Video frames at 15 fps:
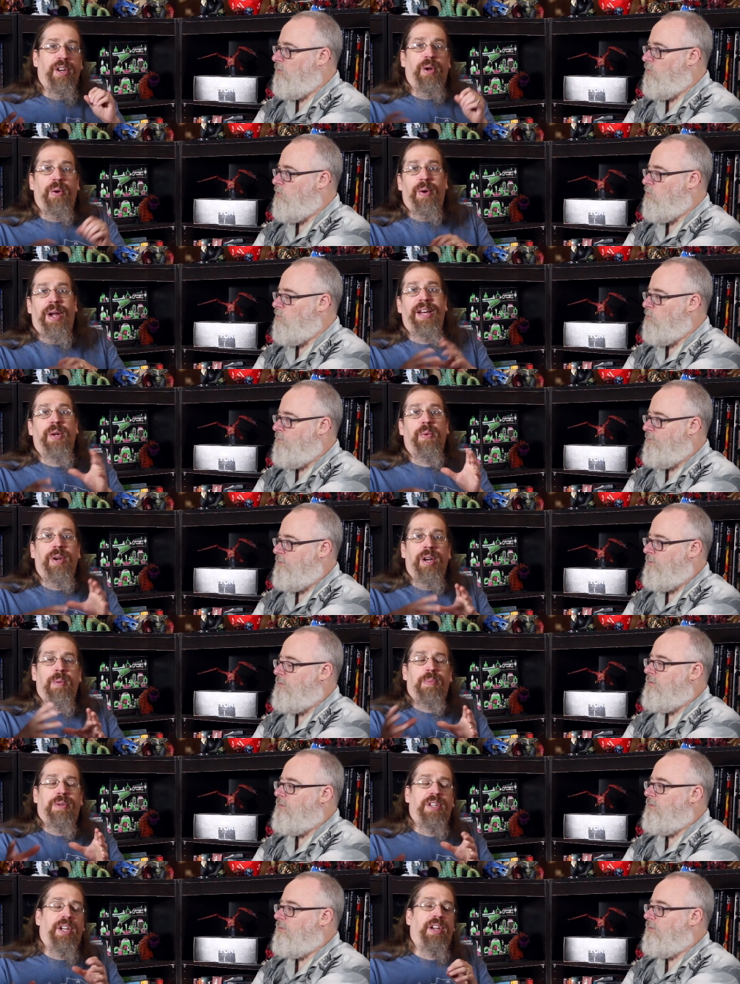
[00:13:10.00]
Speaker 1: you know anyone in
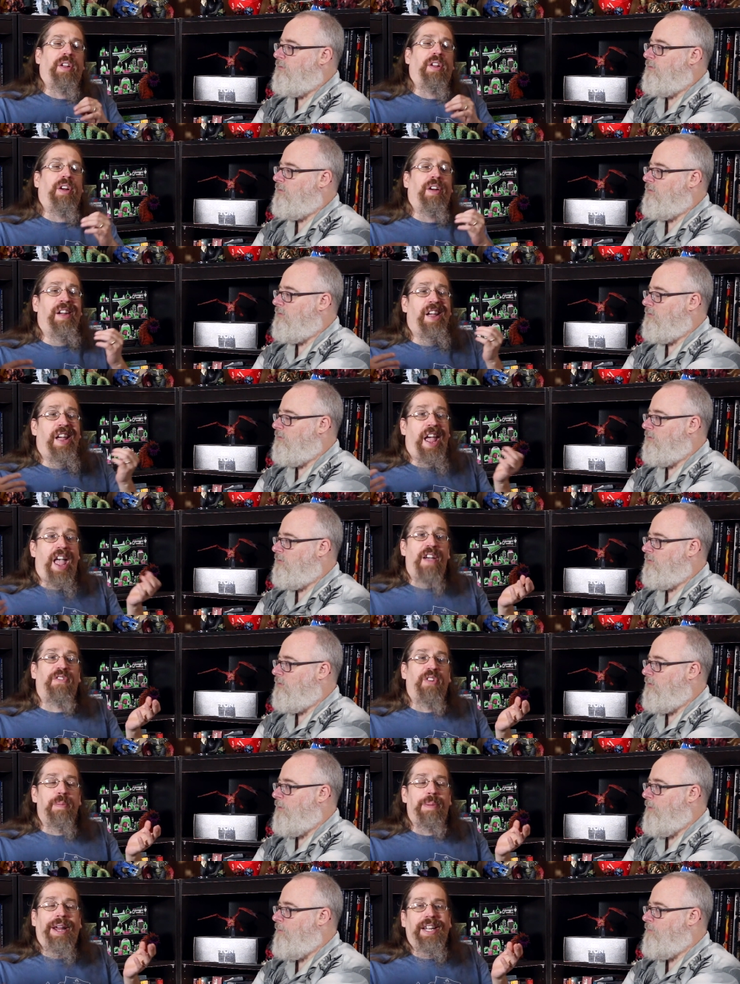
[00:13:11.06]
particular
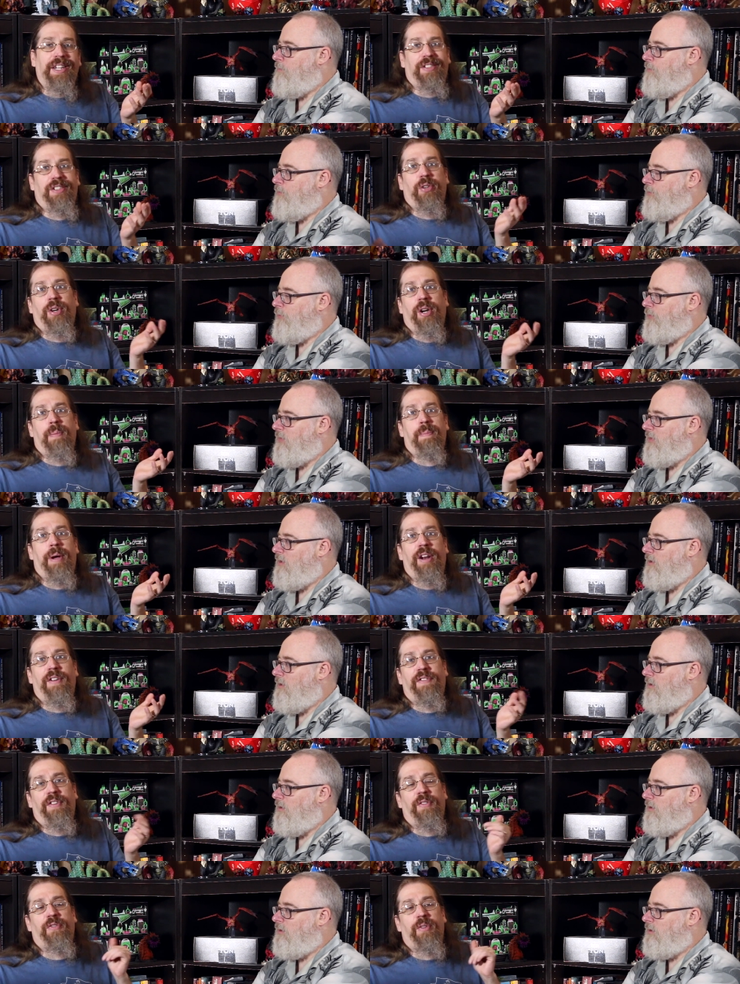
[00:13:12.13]
everybody is still going to
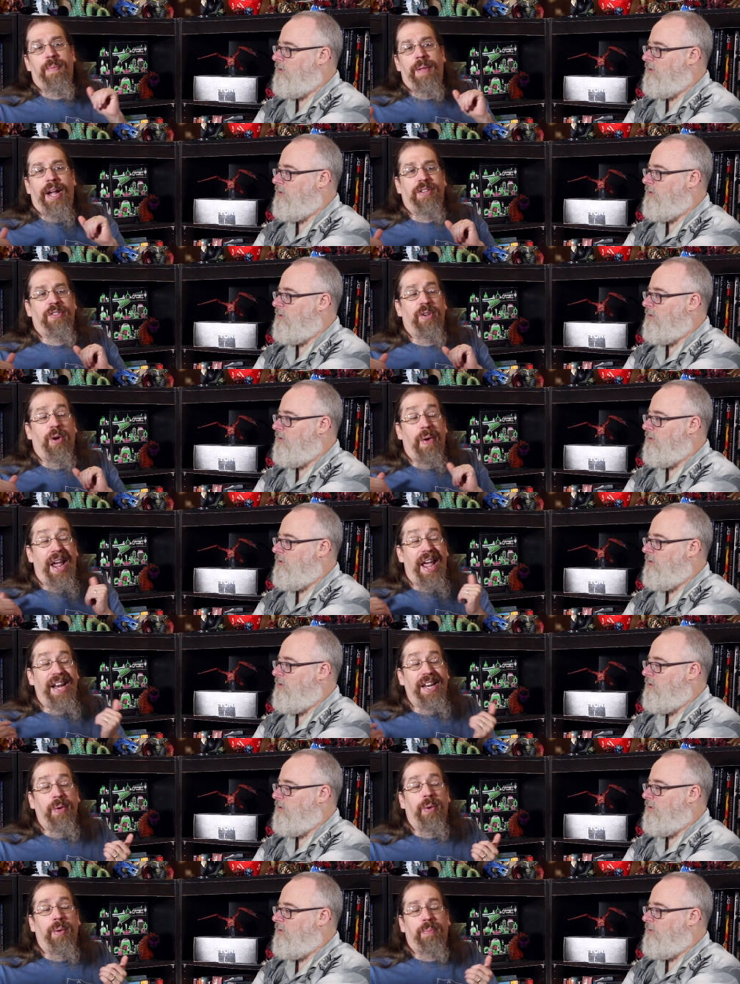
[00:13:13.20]
benefit from that so
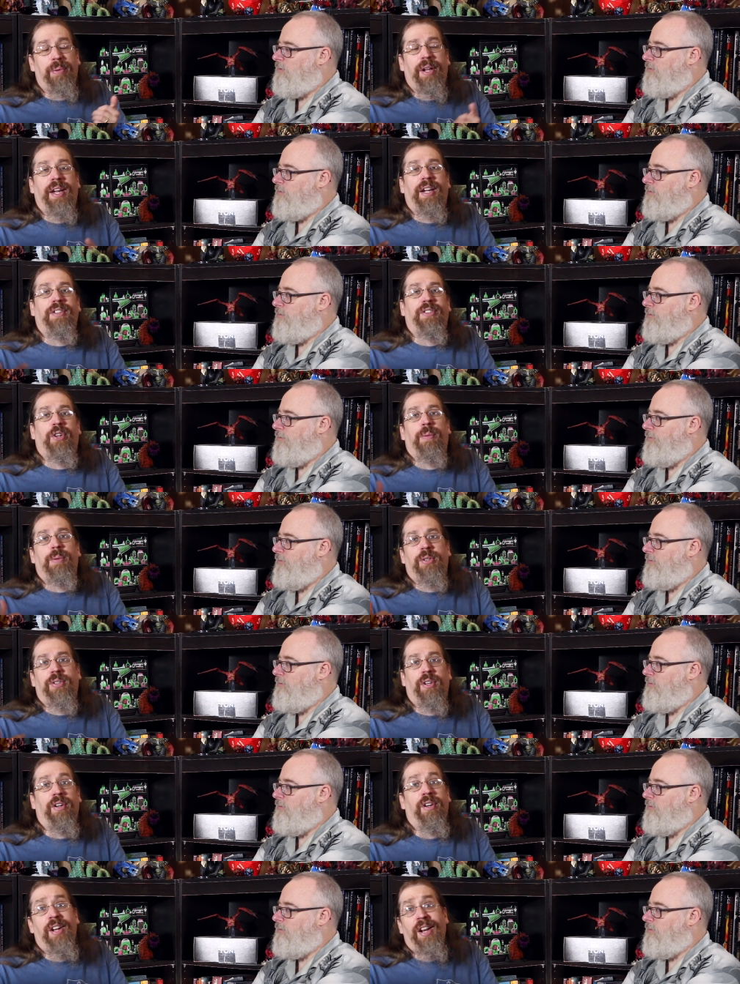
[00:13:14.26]
anyone playing a
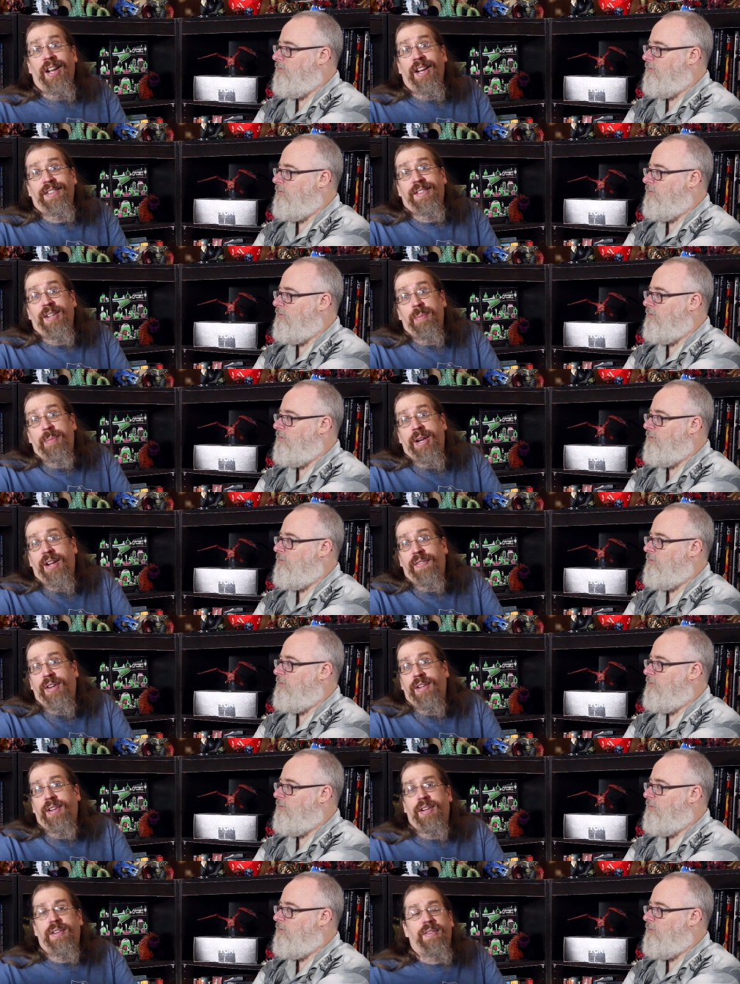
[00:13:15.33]
skirmisher
Speaker 2: is going to be
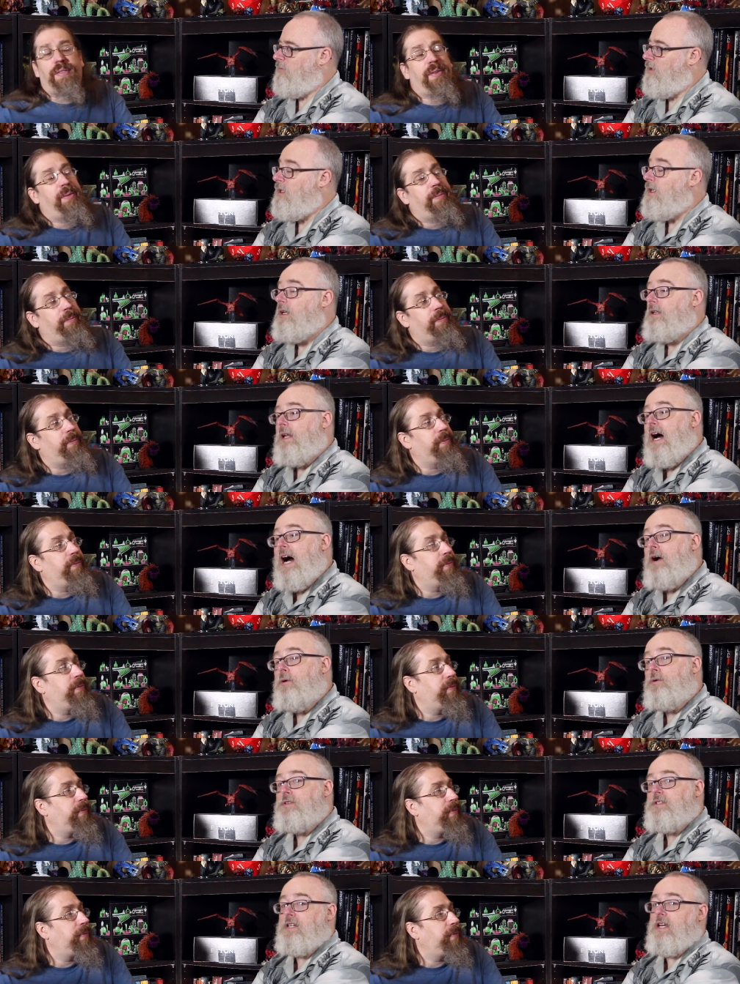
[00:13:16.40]
advantageous now i
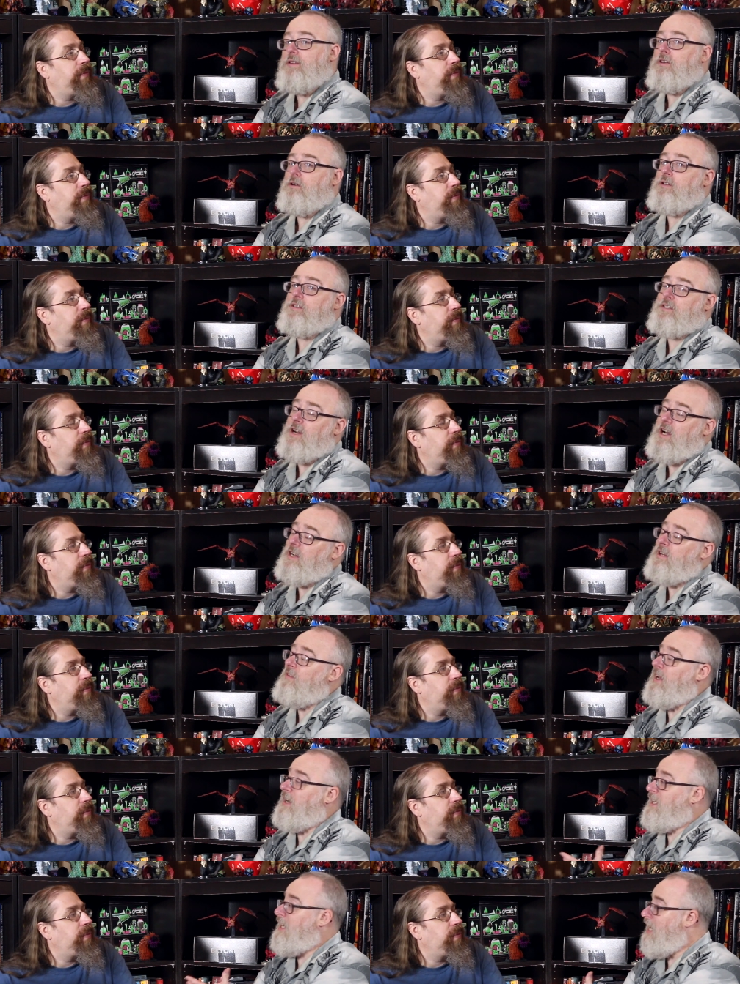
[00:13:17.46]
will say there is kind of
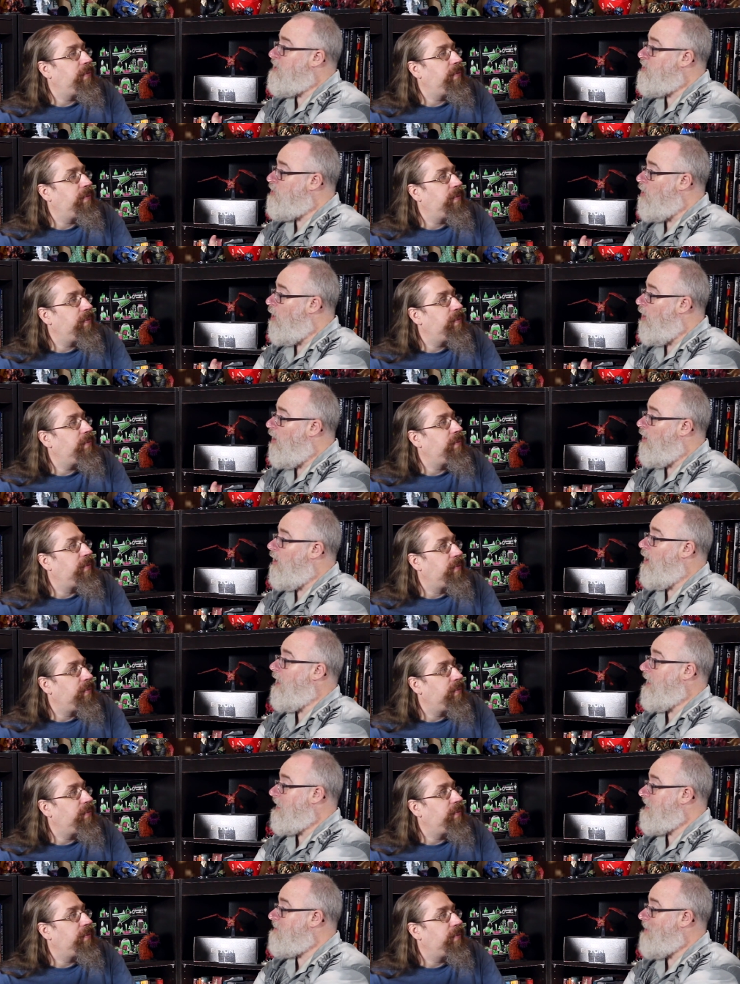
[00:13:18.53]
a catch-all
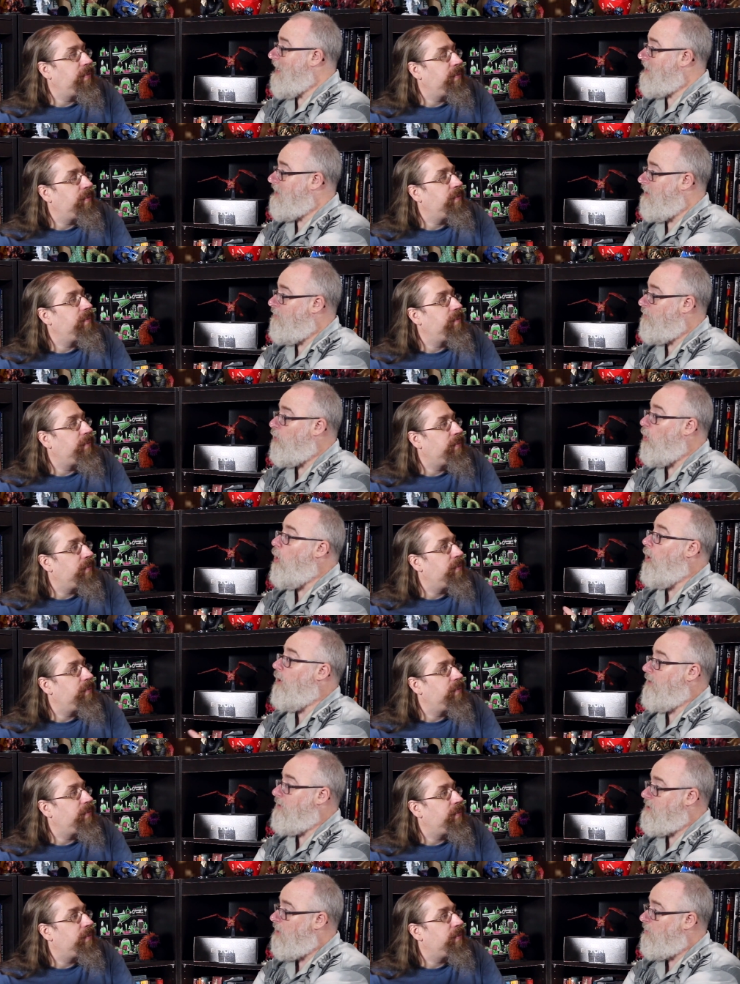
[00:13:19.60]
unexpected for all the
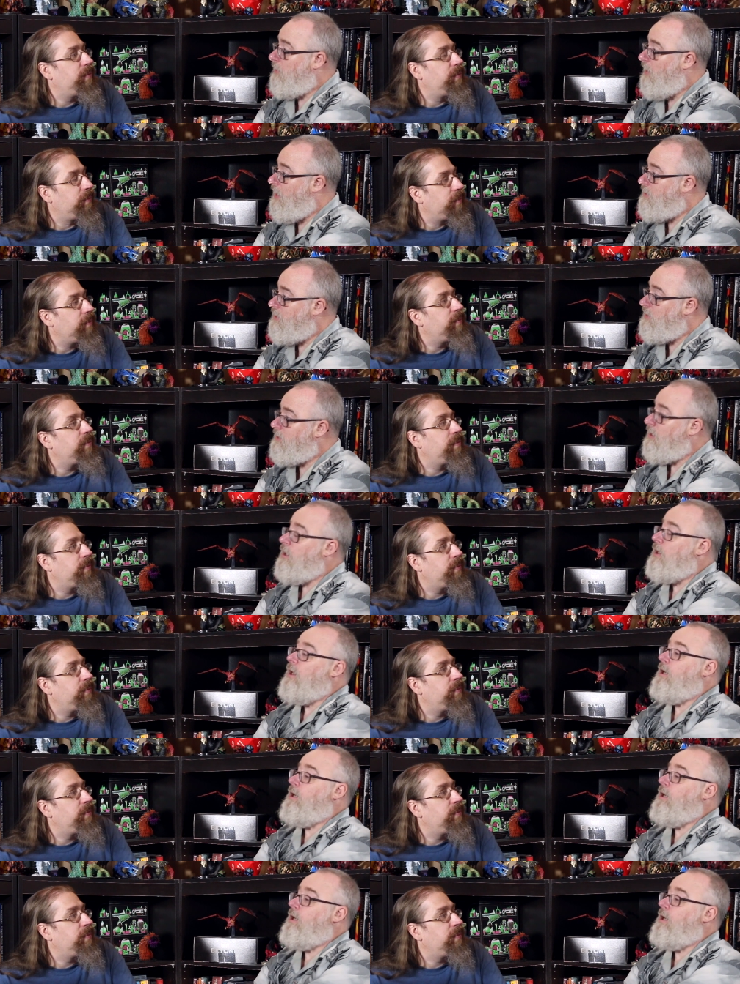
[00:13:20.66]
subclasses